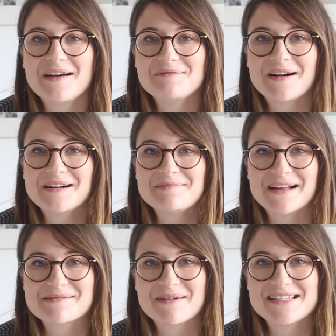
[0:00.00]
everyone, welcome
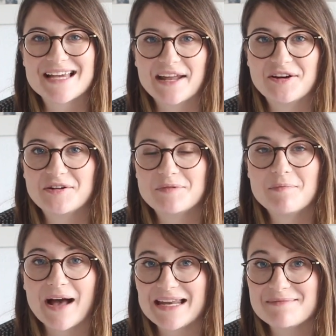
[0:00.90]
back to my channel.
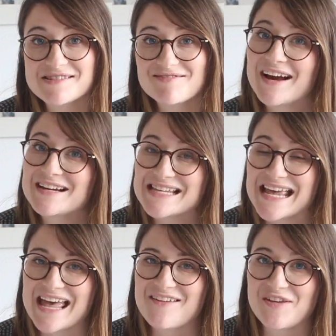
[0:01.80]
My name is
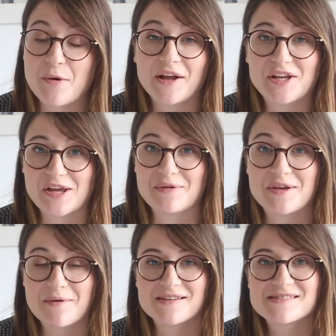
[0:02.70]
Rosie. If you are new,
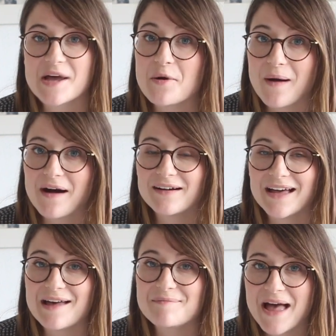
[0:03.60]
you are so
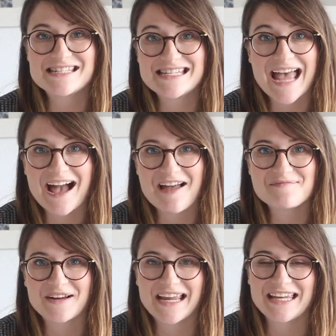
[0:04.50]
welcome. Today I'm
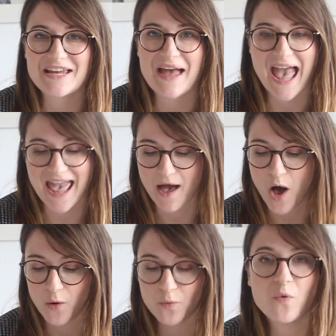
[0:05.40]
bringing you a
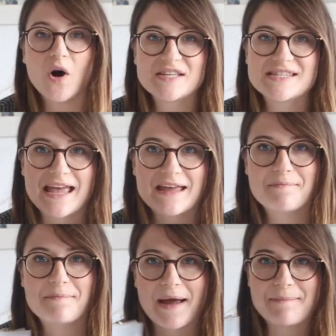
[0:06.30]
what's
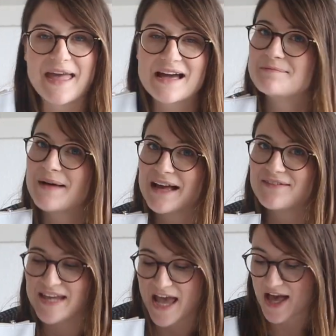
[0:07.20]
in my makeup bag
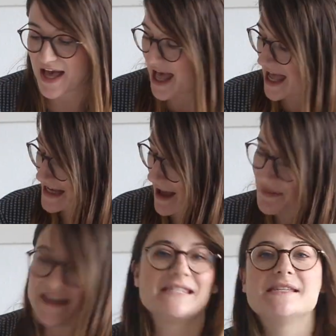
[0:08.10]
video. Now
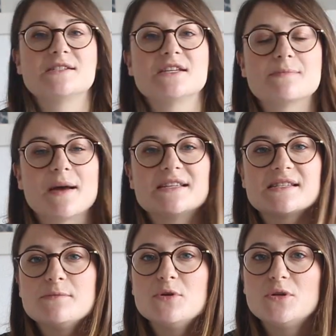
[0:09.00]
this is just my
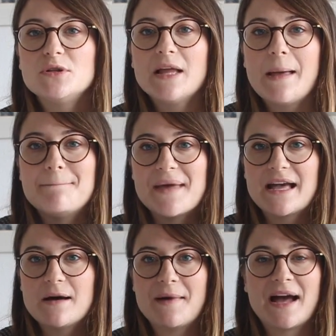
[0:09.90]
small
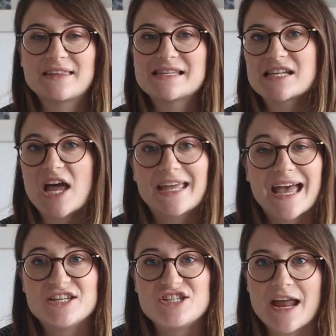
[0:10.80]
makeup bag that's like
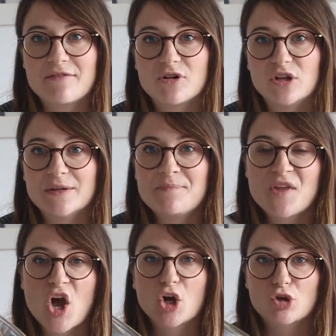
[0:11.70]
a general
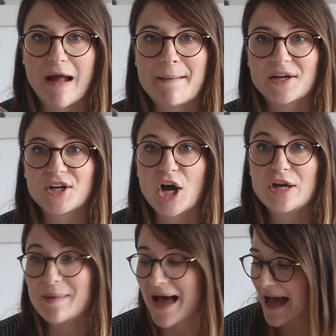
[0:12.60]
grab and
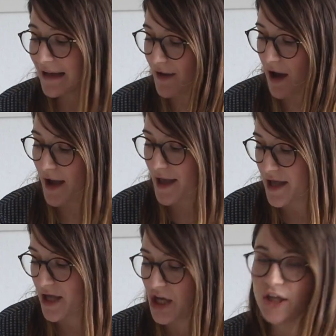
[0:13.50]
go bag that I
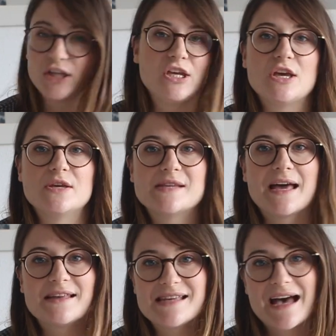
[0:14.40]
use
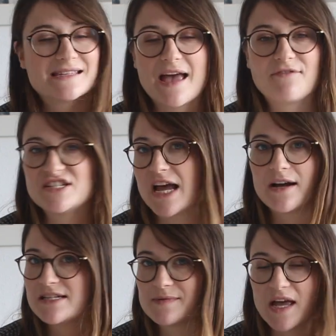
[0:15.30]
as has everyday
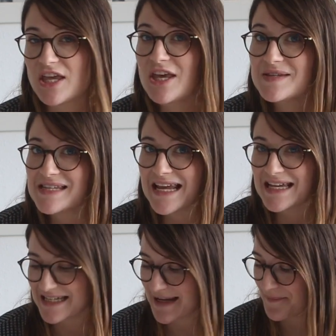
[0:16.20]
items that I use in
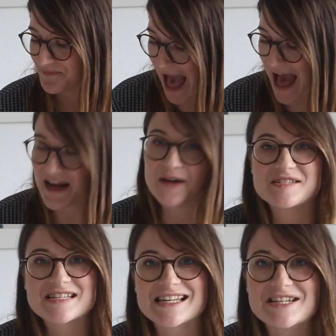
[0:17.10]
it. And I
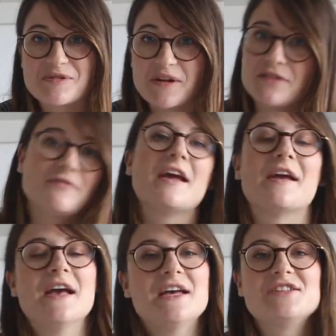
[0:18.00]
was just going to talk you
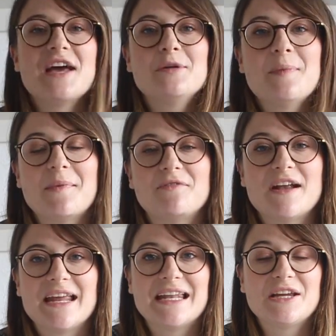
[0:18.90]
through. Channel Mum are
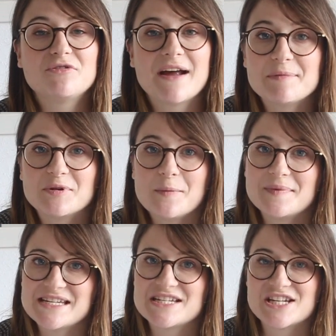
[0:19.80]
running an incredible
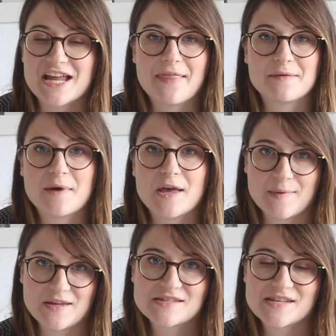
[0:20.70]
competition at the
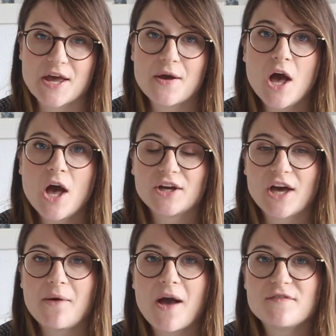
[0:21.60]
moment. So
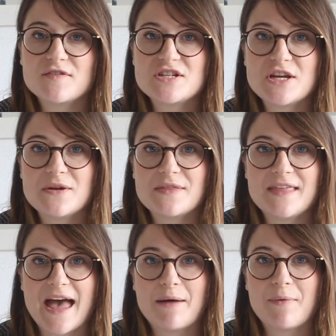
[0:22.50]
go over to
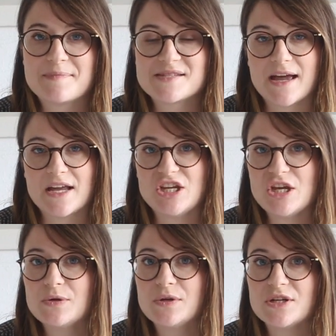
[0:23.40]
their website and
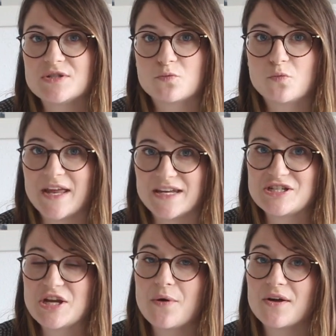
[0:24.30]
you could win
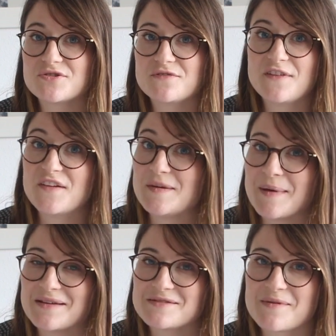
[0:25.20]

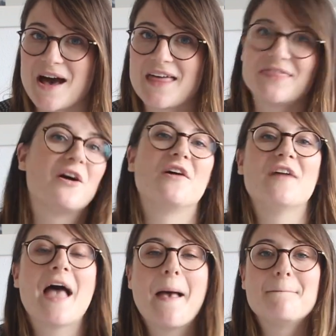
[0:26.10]
£250 worth of
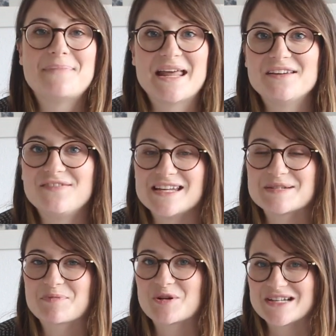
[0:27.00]

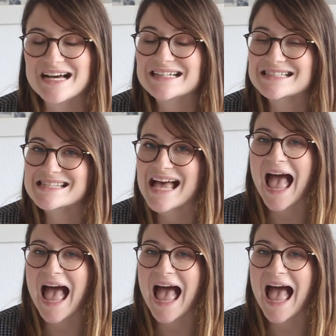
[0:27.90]
benefit products.